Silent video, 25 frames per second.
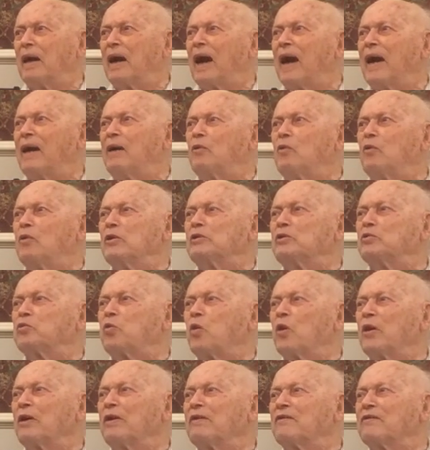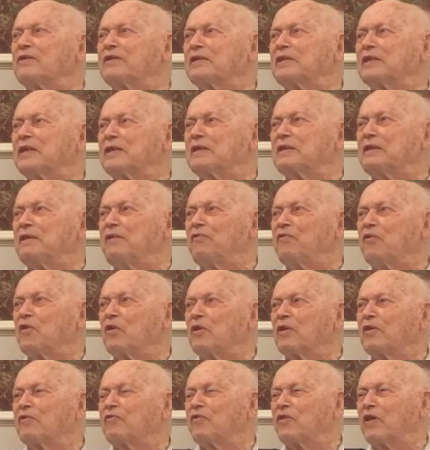I was one of the
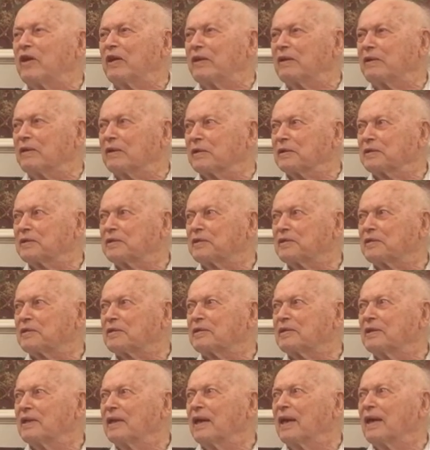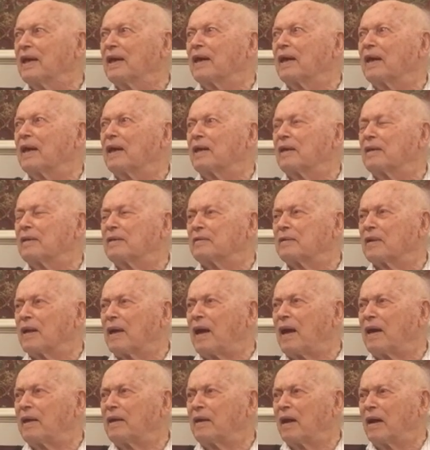64 finalists.
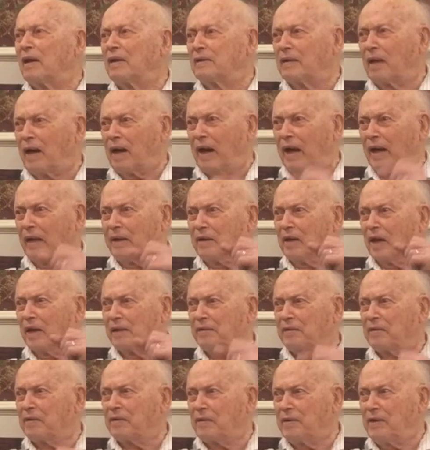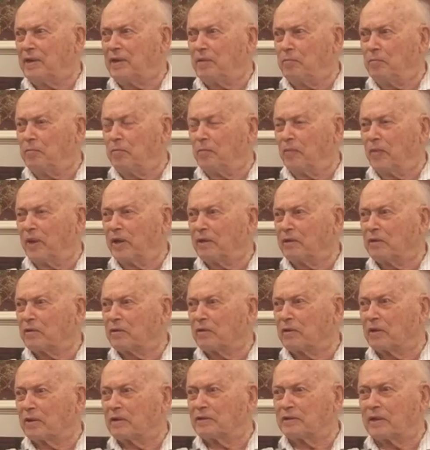I got the
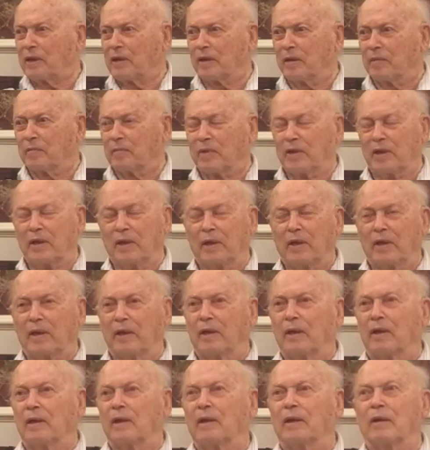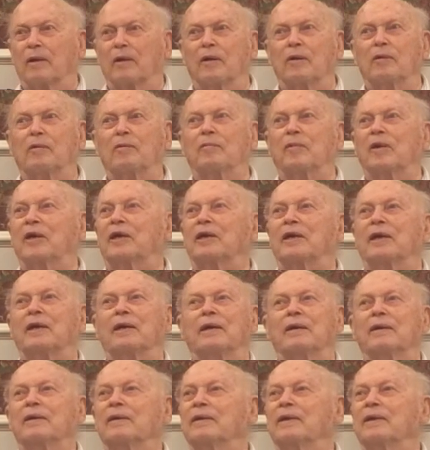medical exam. Oh my.